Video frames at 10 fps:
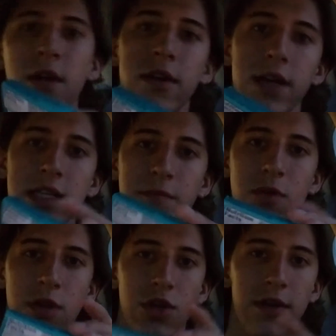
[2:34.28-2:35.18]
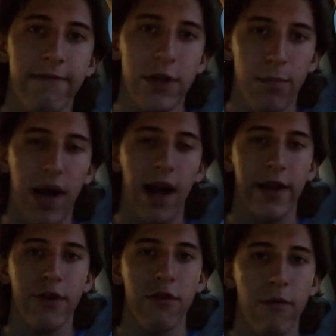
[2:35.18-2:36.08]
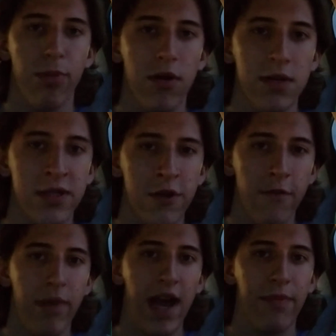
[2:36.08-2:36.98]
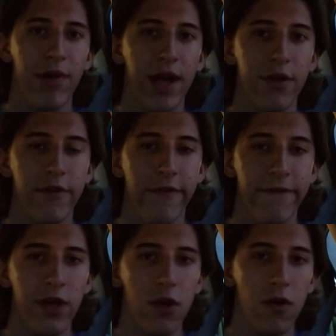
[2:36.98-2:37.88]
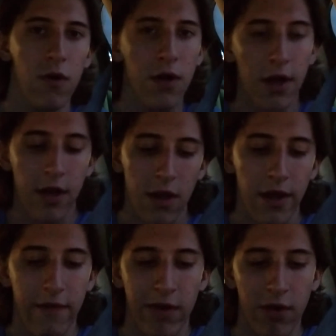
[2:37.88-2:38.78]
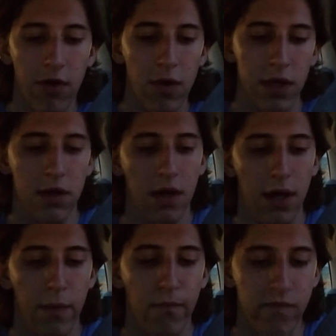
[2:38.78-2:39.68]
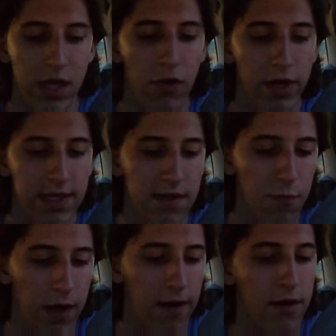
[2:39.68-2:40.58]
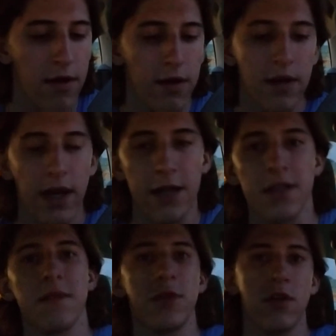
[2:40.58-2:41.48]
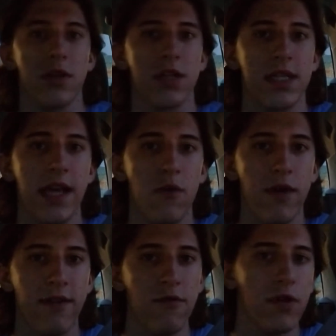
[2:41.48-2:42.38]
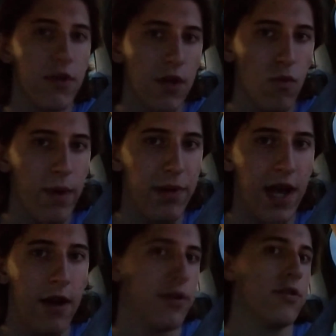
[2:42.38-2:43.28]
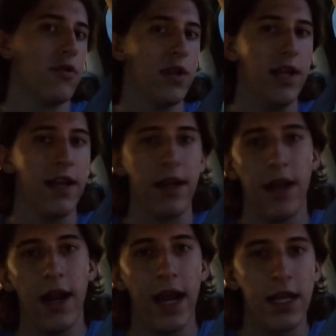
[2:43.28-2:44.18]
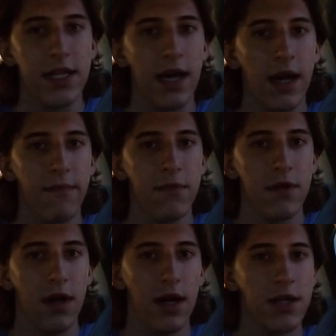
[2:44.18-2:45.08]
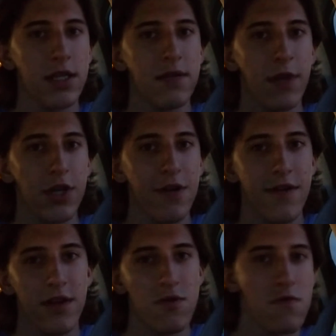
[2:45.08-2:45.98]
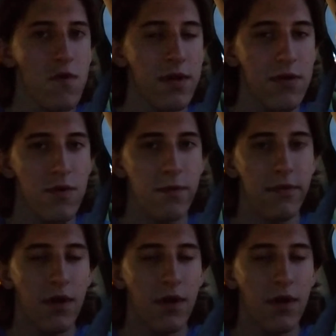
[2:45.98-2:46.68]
It's something you can shove in your pocket or your purse or your backpack or your vehicle if you're going somewhere. And it's something you can just take with you, and you can whip it out and you can eat it at any time, just to make sure that you